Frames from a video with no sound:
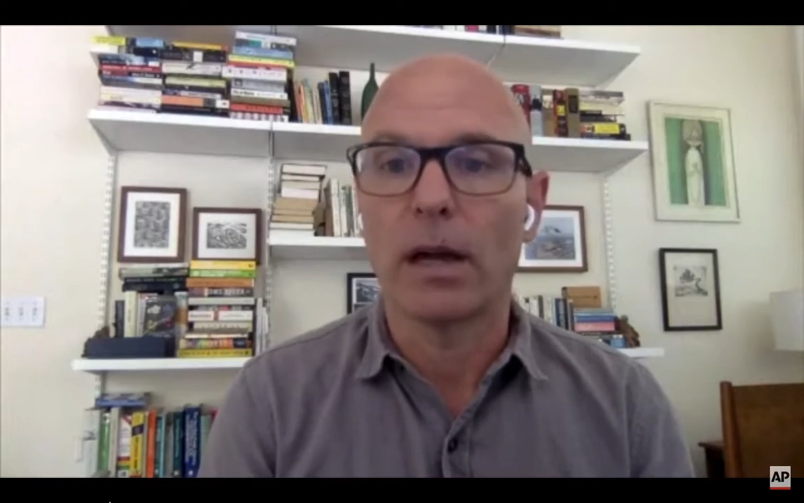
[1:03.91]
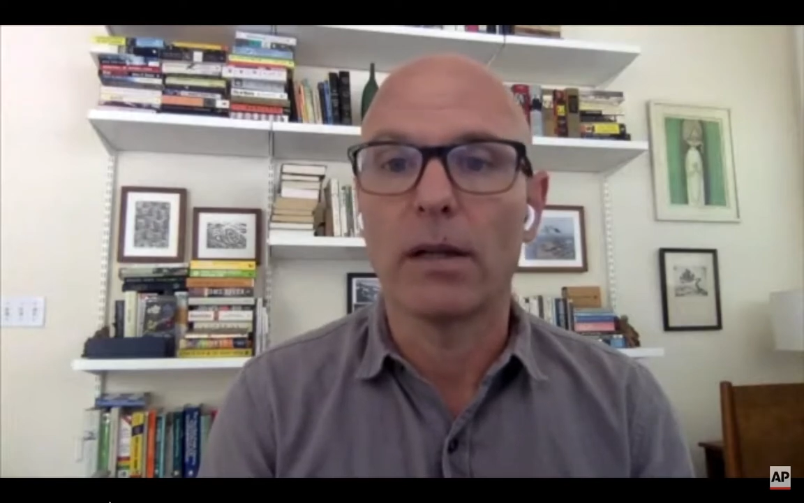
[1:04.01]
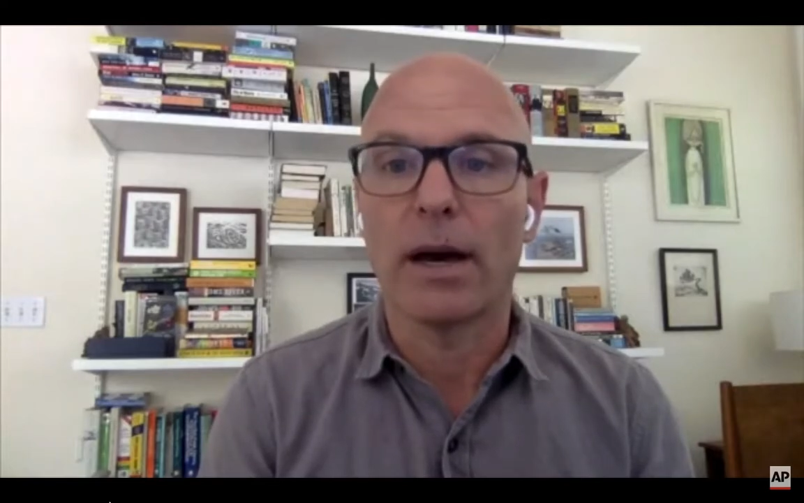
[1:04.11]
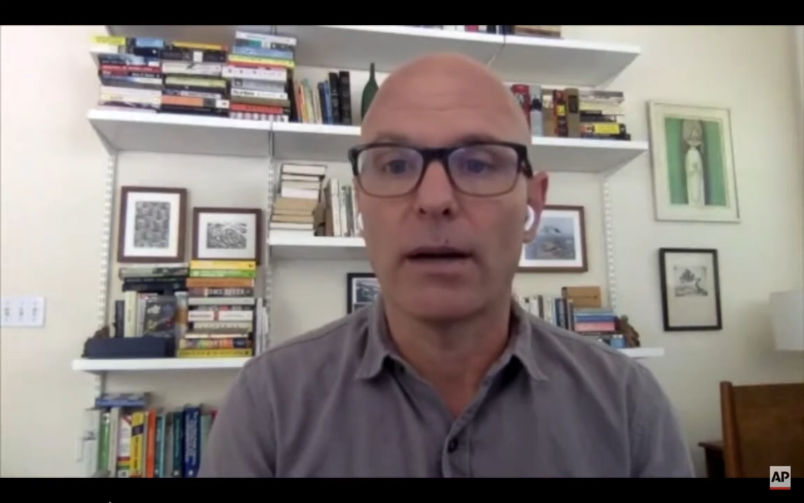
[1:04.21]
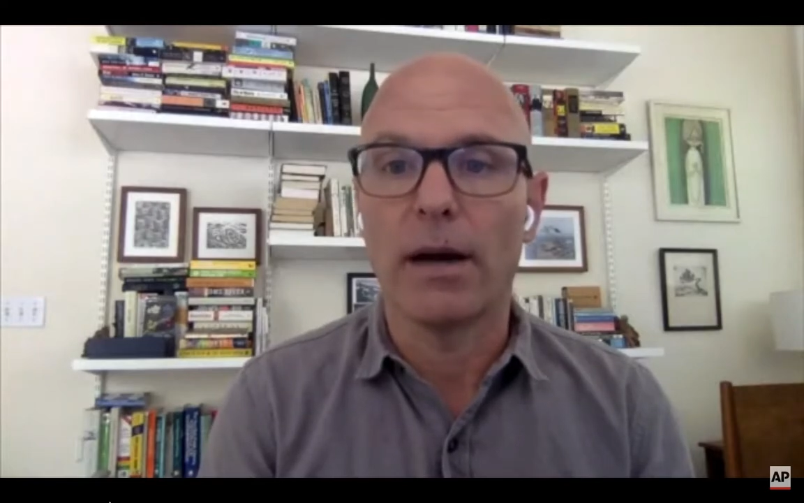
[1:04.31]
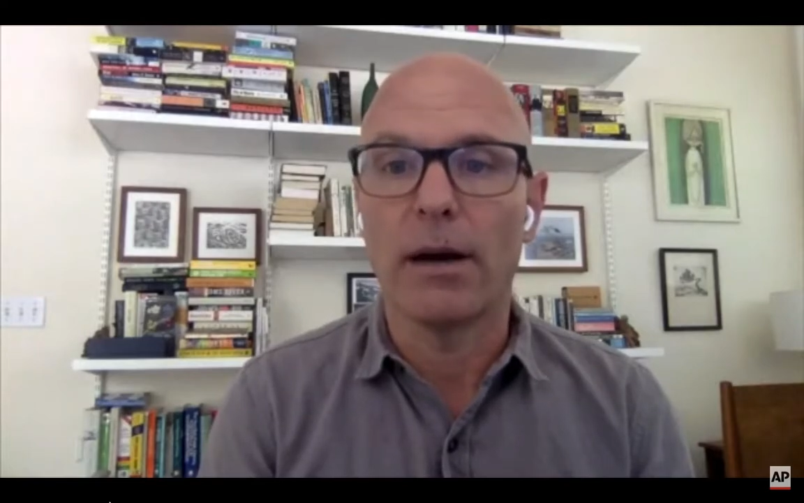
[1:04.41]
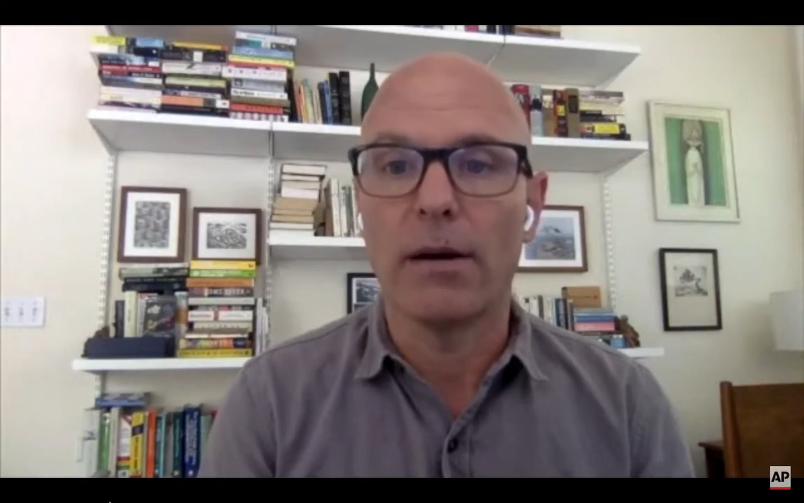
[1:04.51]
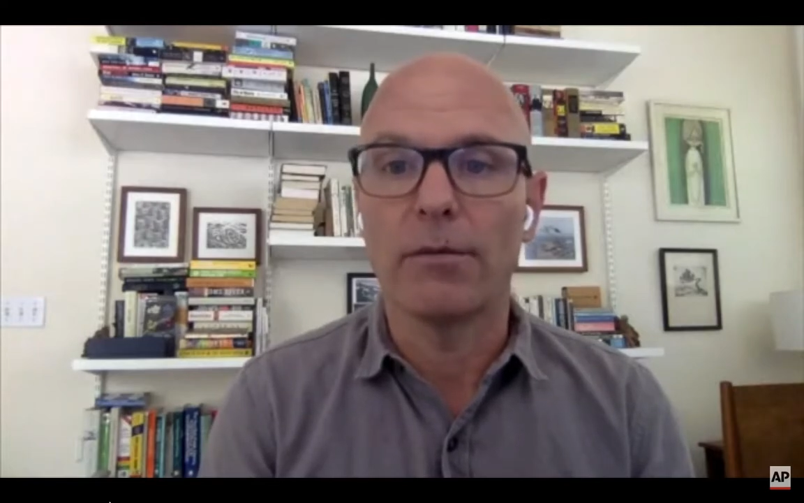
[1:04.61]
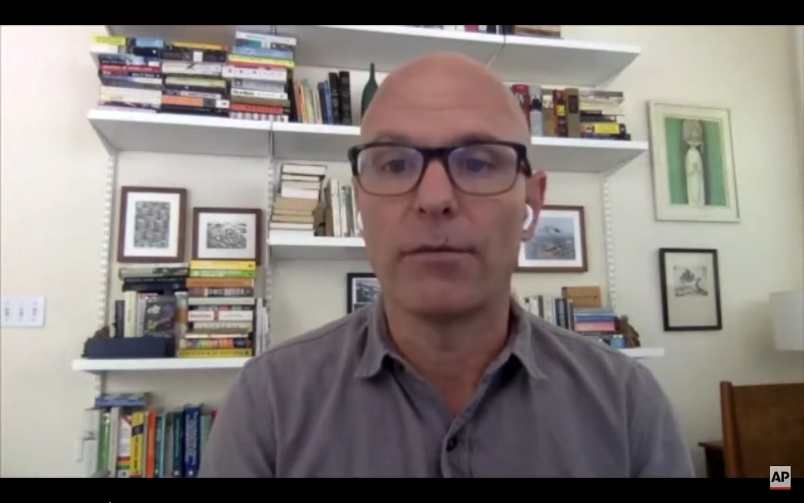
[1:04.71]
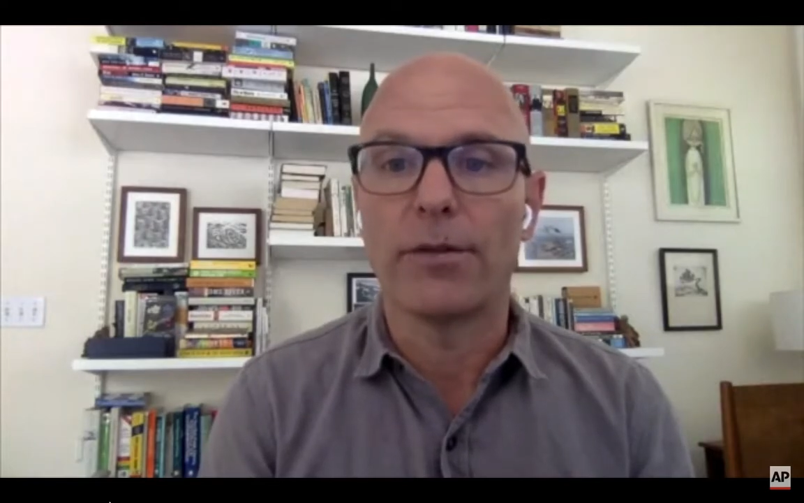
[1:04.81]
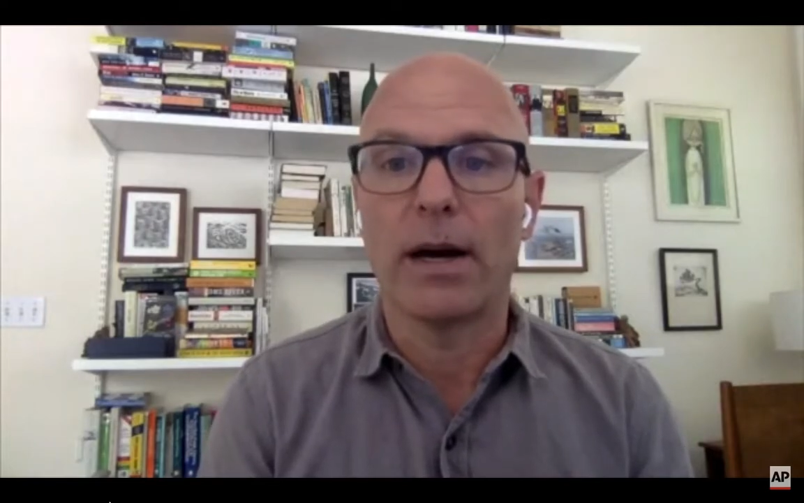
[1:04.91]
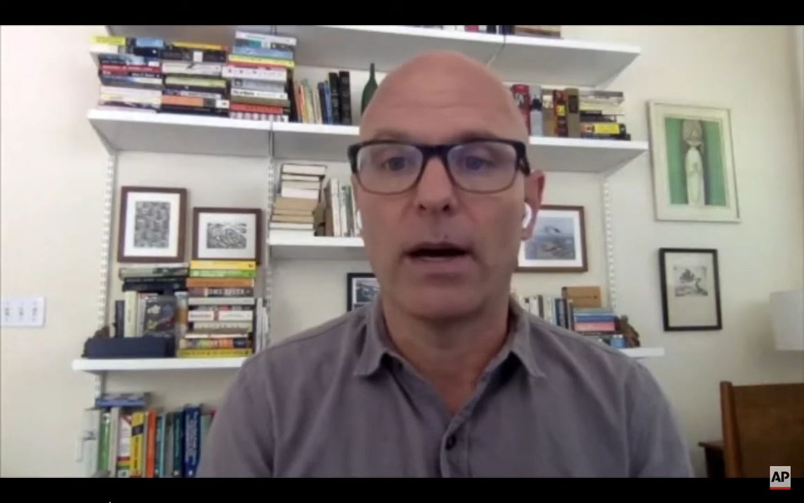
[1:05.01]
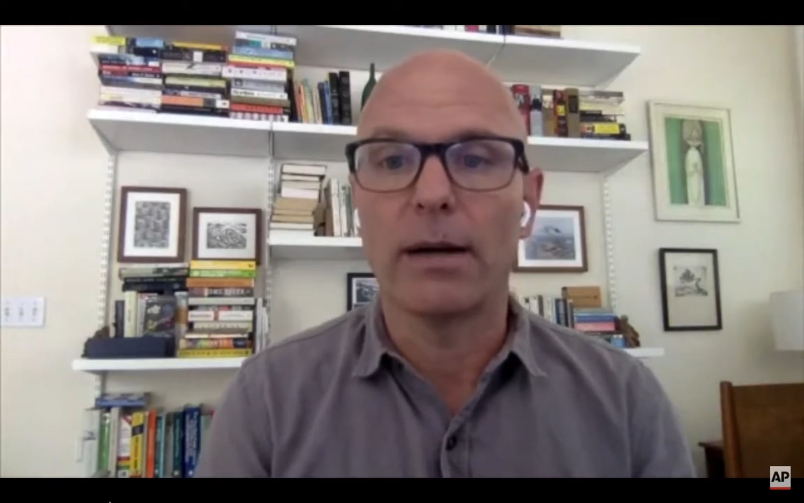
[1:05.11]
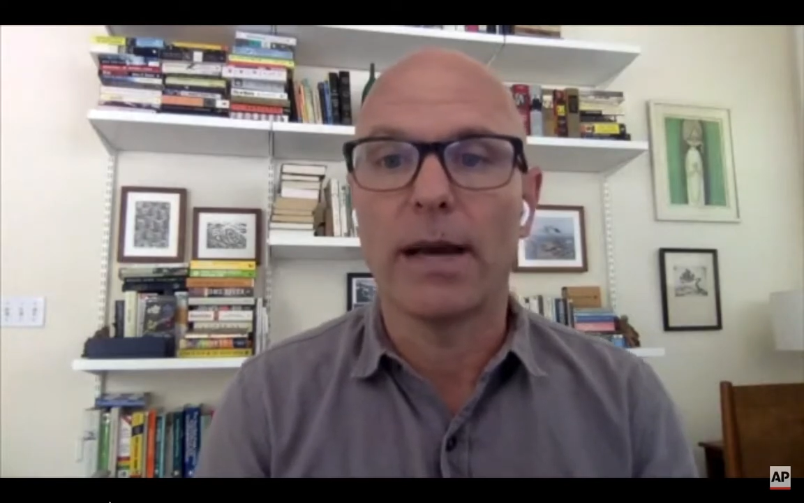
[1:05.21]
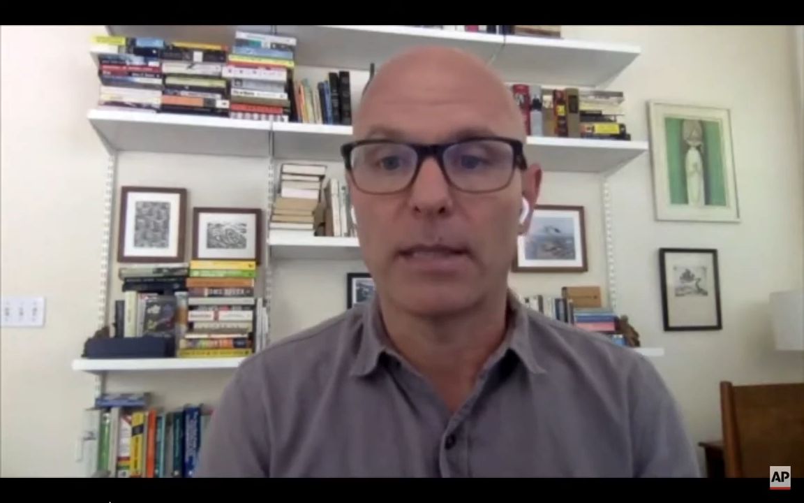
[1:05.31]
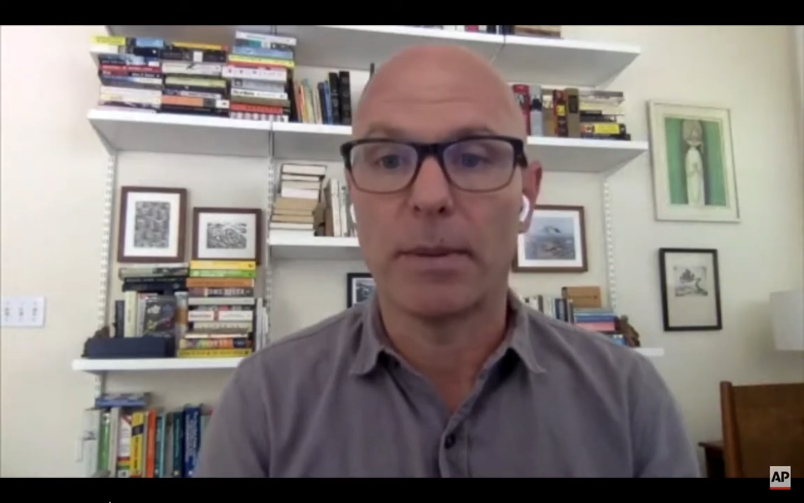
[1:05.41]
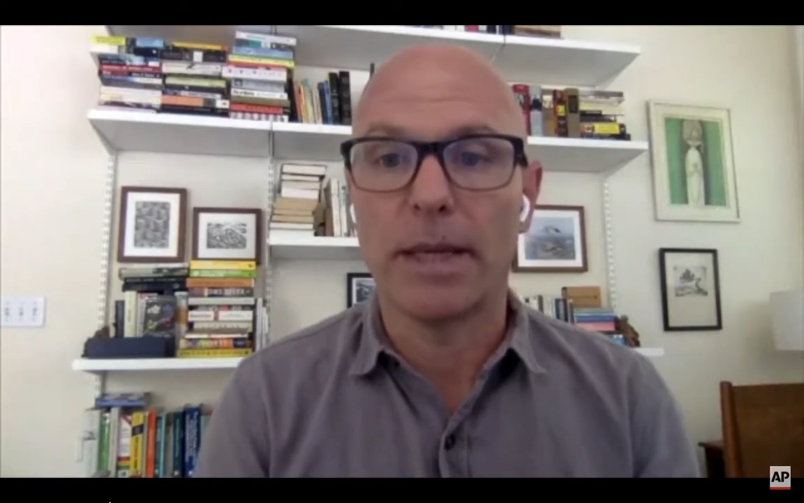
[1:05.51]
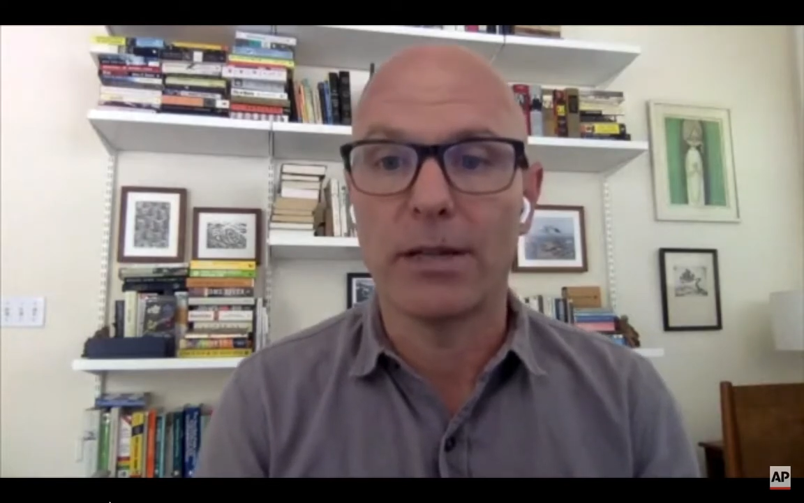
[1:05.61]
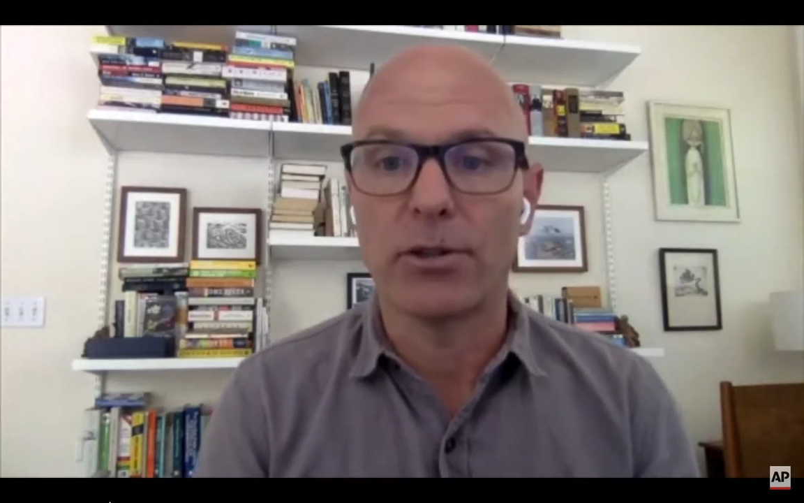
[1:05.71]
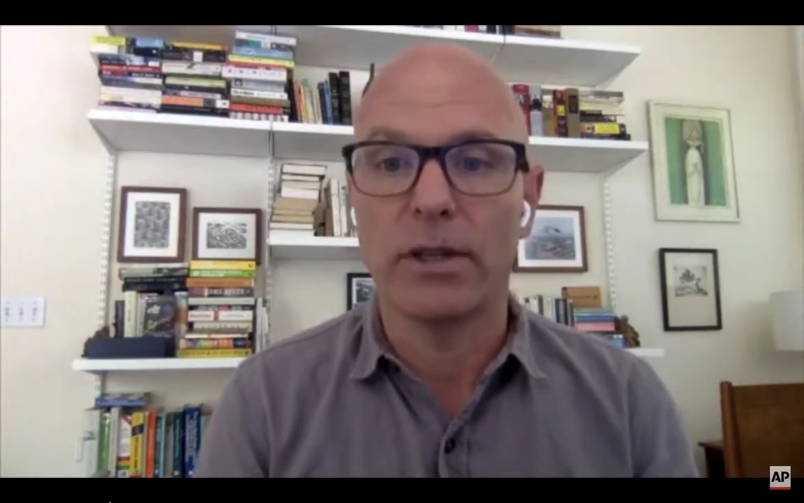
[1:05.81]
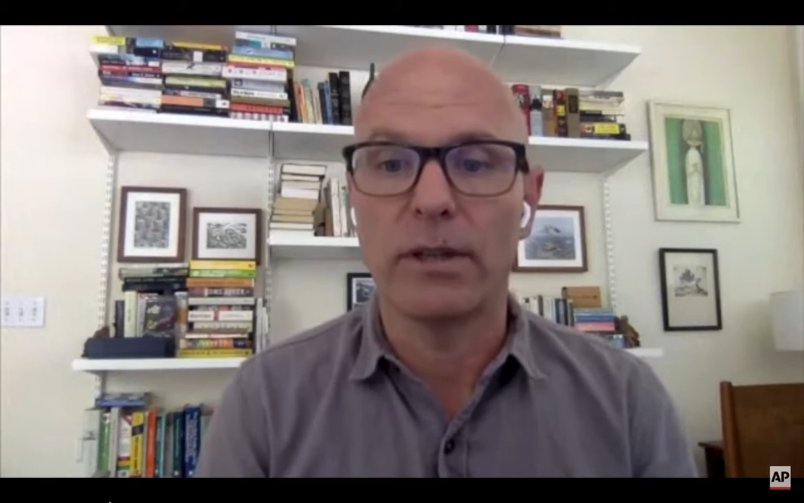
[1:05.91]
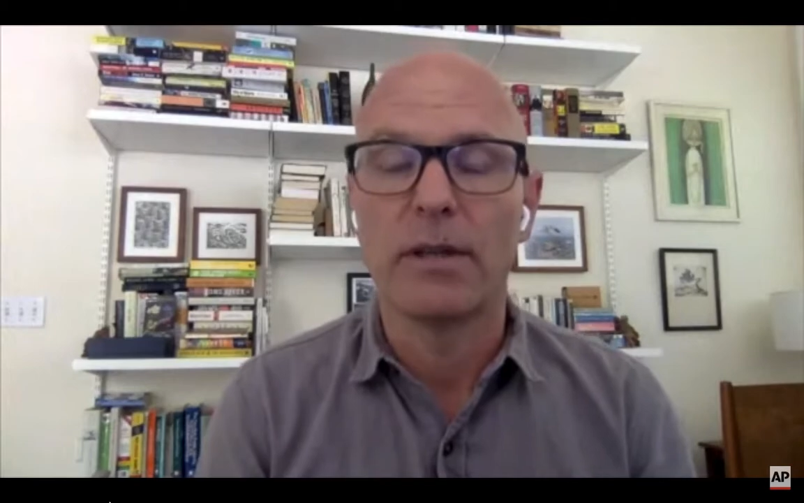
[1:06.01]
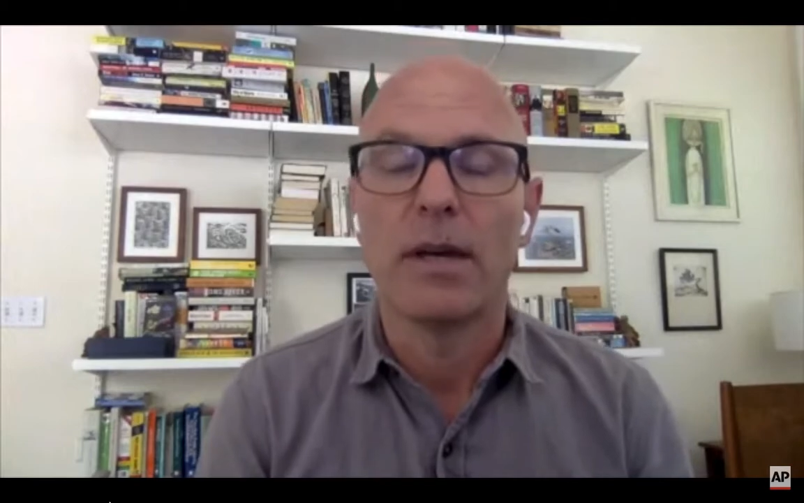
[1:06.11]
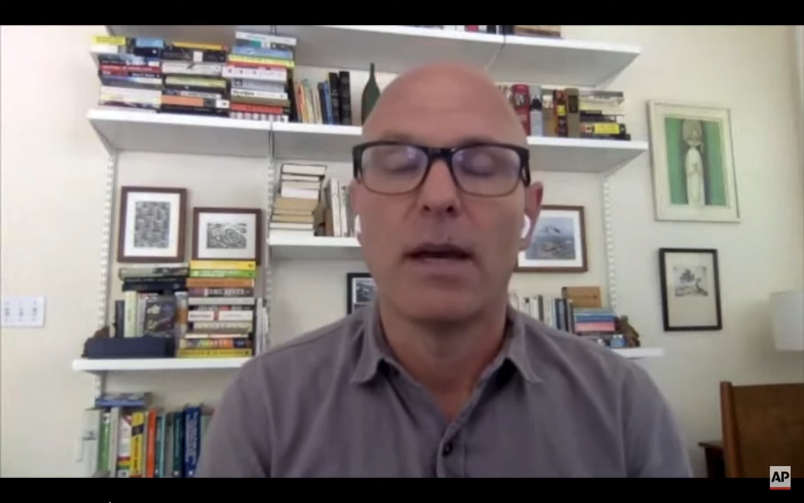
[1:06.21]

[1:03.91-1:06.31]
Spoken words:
lot of explanation.